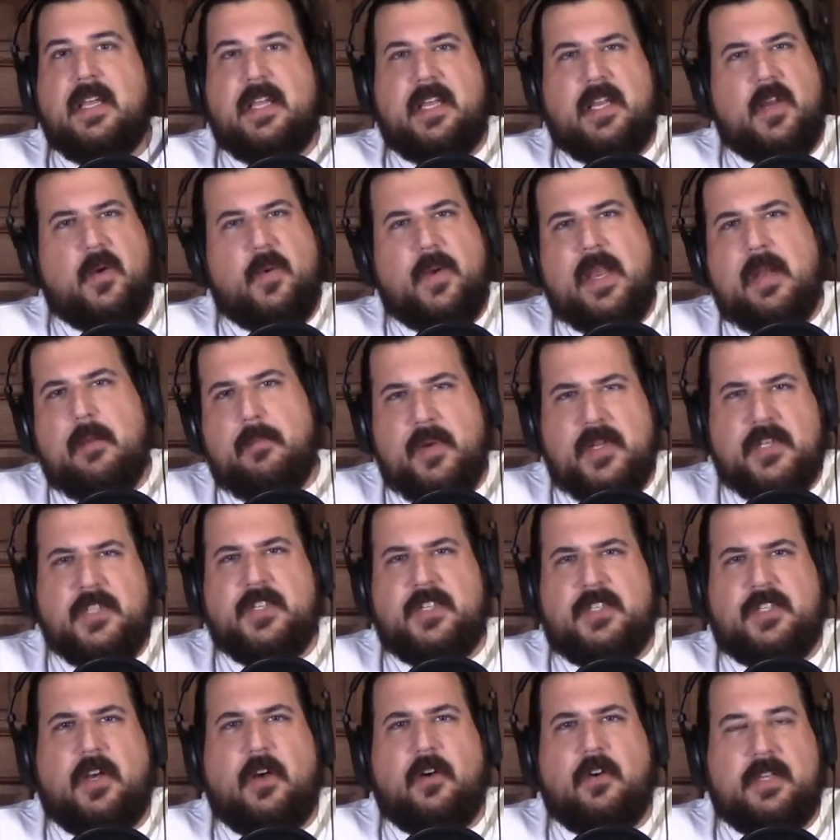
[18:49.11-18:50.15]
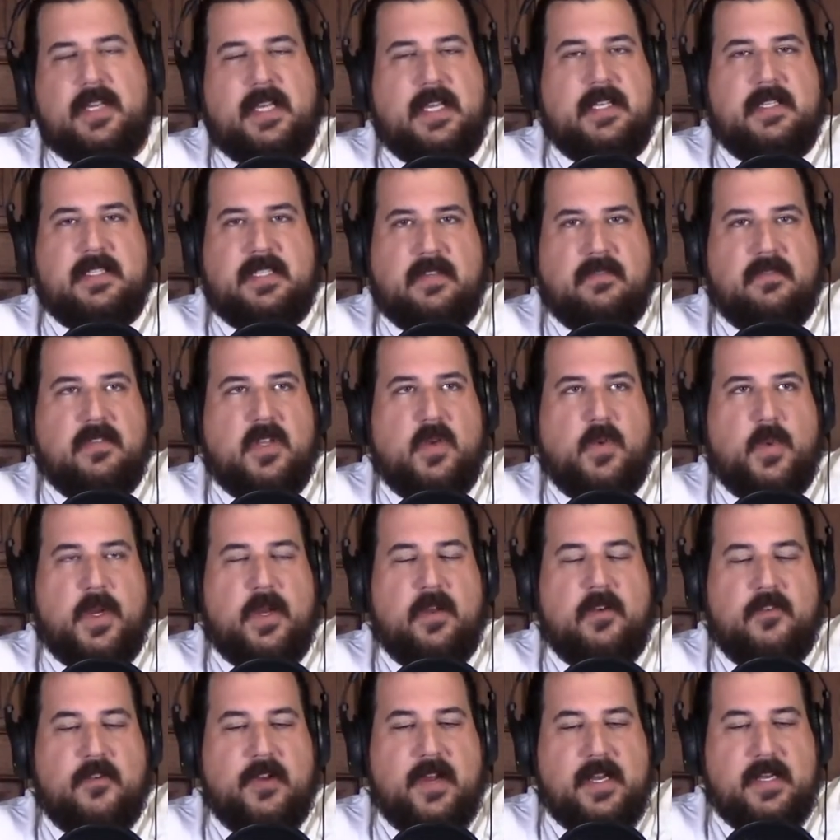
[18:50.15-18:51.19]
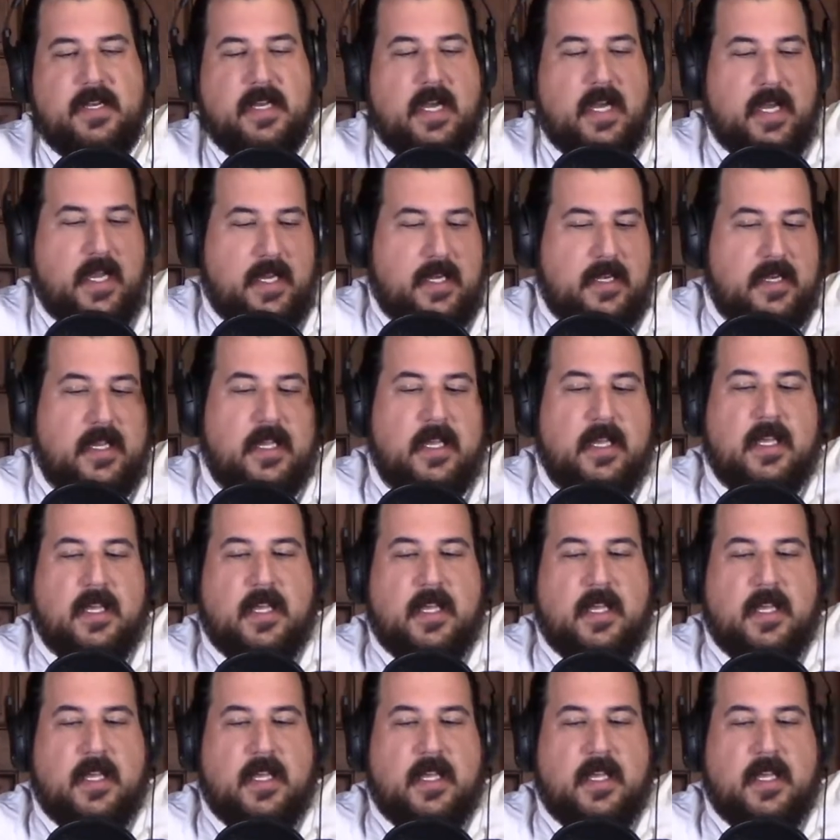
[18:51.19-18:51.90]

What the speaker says: We had a bunch of tall kids, even though we were in grade 9.